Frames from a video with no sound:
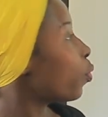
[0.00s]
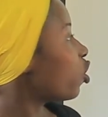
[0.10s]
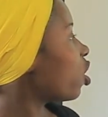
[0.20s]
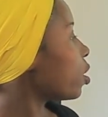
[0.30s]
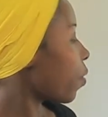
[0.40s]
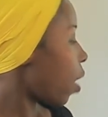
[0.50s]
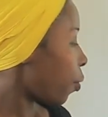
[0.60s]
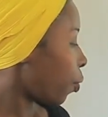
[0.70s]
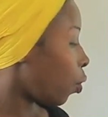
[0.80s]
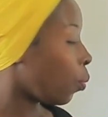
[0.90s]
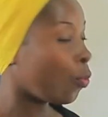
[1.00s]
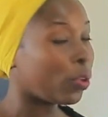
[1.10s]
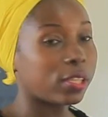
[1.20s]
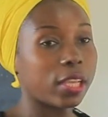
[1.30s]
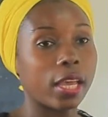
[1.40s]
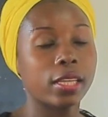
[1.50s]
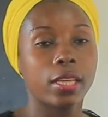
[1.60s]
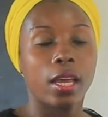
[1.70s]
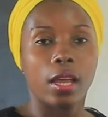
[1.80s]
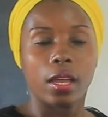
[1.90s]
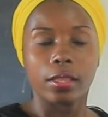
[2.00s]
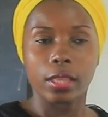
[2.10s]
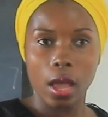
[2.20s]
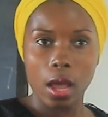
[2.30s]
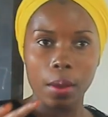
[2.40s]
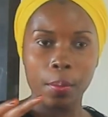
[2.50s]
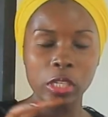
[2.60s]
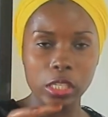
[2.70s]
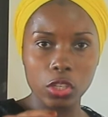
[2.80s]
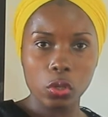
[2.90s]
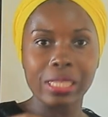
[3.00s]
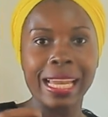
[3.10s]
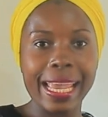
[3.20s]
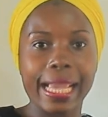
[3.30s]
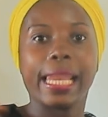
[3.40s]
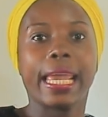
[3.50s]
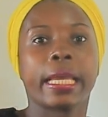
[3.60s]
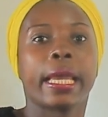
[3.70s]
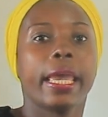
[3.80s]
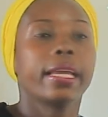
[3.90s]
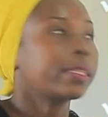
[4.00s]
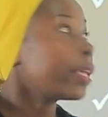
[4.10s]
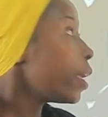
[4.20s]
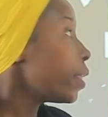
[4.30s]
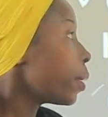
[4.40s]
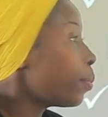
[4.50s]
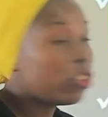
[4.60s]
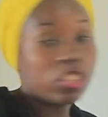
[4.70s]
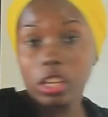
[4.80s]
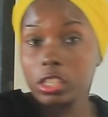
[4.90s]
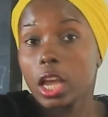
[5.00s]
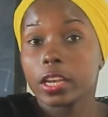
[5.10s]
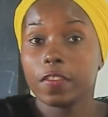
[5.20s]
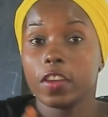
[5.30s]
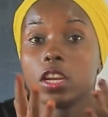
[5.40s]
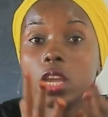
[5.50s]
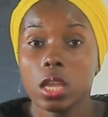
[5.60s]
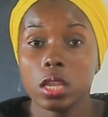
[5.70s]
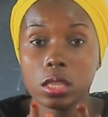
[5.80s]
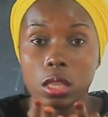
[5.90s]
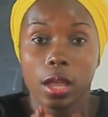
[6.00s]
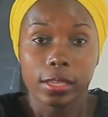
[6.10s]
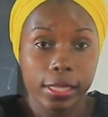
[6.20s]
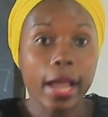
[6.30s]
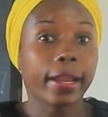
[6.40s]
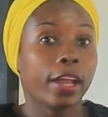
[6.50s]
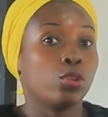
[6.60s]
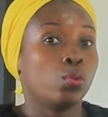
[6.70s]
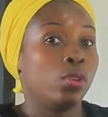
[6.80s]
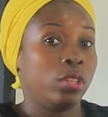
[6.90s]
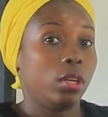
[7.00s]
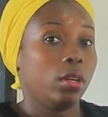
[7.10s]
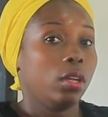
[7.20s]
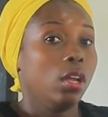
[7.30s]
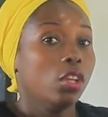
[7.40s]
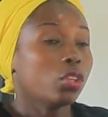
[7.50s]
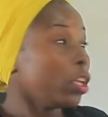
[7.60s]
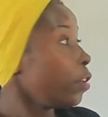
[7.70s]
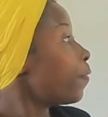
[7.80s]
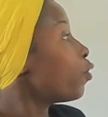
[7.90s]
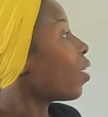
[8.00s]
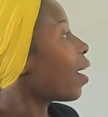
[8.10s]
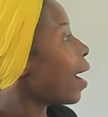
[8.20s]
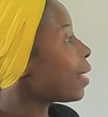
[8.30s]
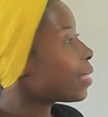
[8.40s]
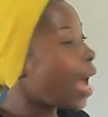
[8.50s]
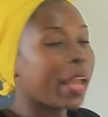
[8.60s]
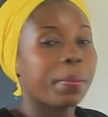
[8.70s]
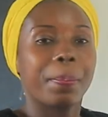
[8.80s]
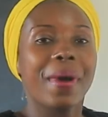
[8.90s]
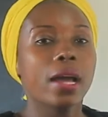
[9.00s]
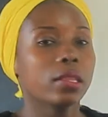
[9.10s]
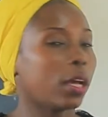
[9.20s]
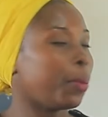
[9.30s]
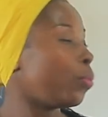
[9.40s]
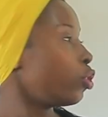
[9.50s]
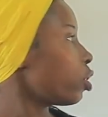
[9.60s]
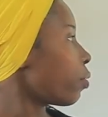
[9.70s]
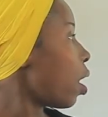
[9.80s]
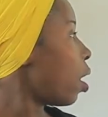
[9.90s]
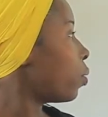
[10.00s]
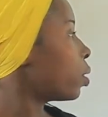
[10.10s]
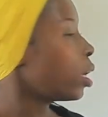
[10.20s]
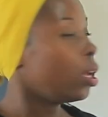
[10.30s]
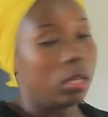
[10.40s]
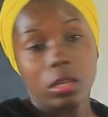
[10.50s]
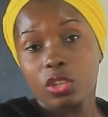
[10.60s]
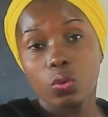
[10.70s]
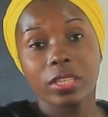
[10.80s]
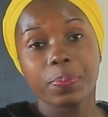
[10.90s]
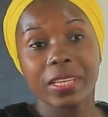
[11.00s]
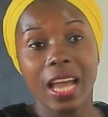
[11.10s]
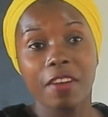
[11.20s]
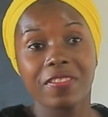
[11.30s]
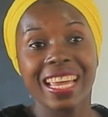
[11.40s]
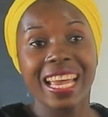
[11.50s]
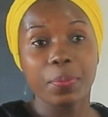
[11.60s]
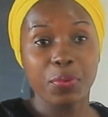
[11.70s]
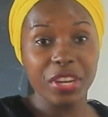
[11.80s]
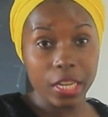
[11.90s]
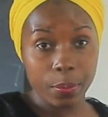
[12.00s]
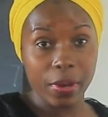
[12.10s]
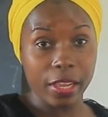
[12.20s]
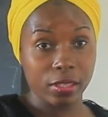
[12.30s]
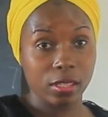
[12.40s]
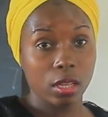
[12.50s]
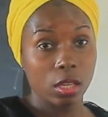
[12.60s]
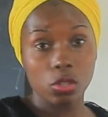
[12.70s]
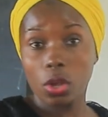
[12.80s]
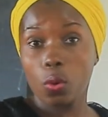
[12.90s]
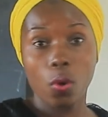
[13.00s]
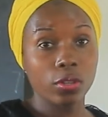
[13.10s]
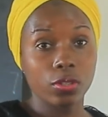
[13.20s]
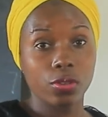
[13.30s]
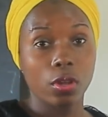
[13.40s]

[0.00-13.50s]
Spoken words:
bushes around home. We said the mosquitoes like laying eggs in the bushes and even in stagnant water. So if you cut and burn the bush around, it won't be having a breeding place. So it won't